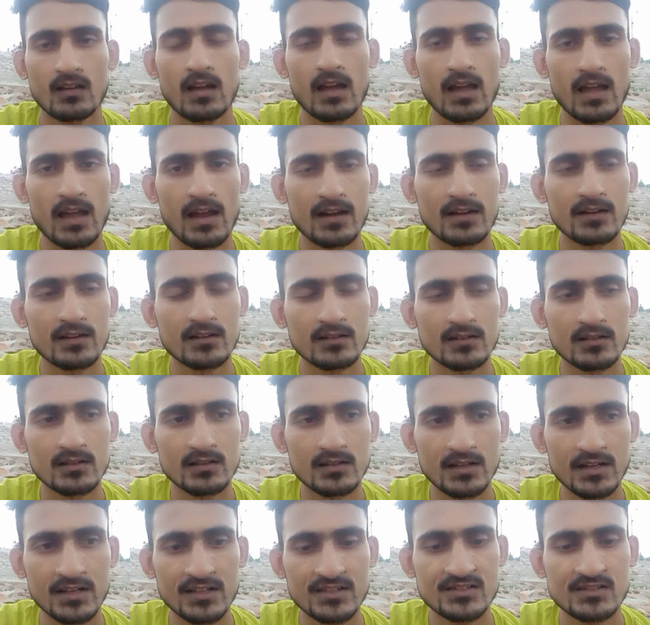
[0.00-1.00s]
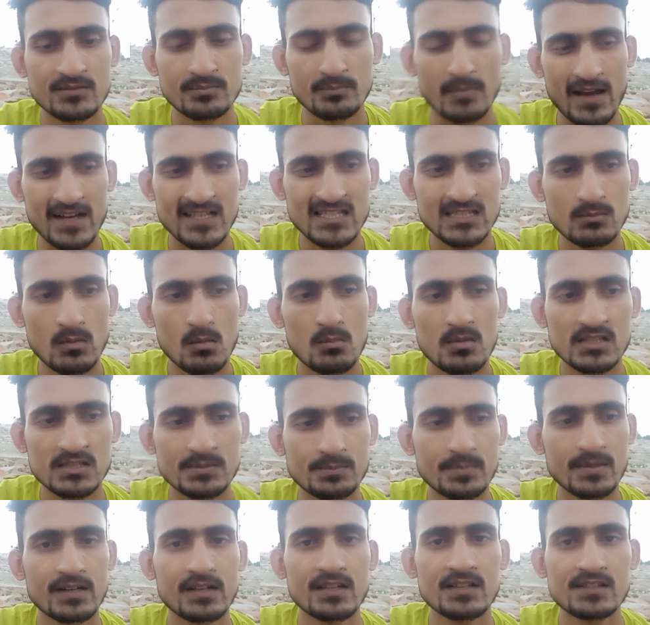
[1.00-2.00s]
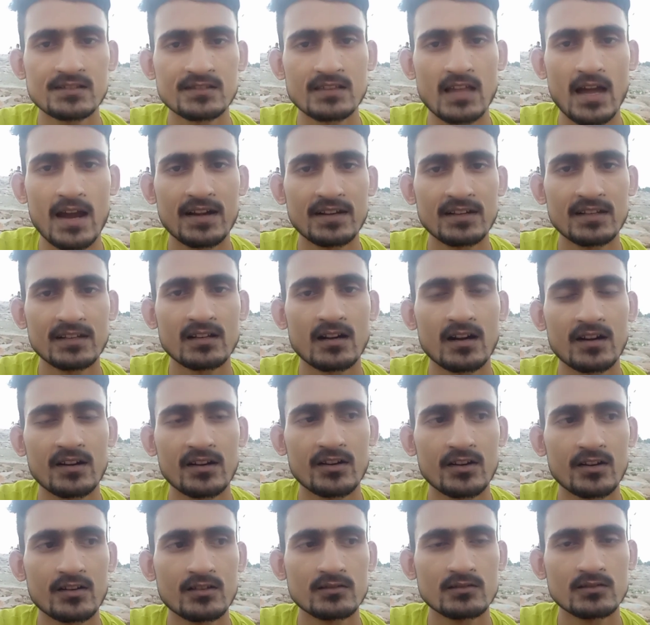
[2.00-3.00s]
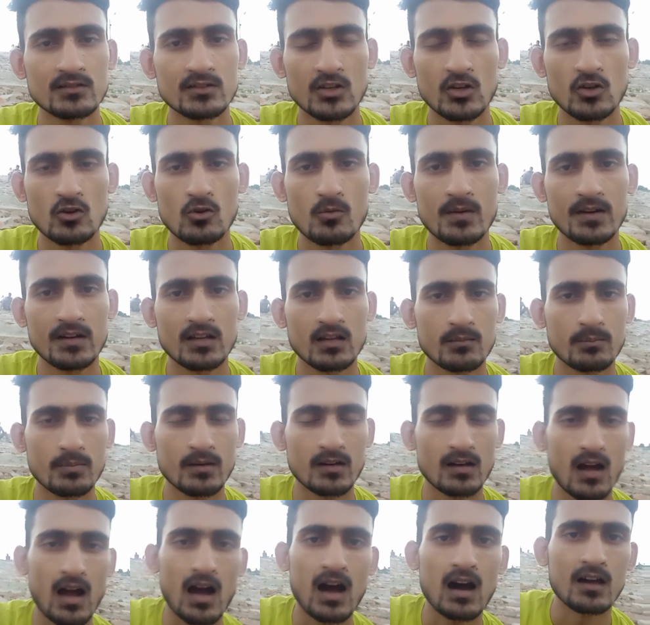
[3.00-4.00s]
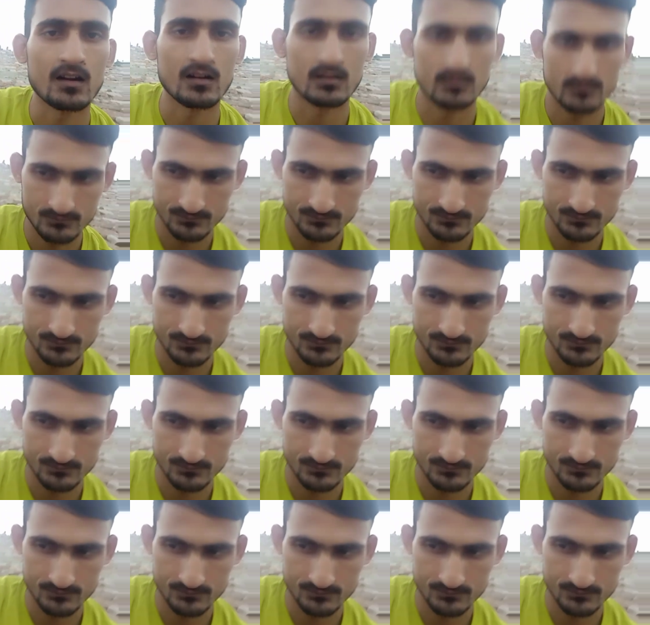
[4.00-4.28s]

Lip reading: and its maximum speed is 1900 km/h,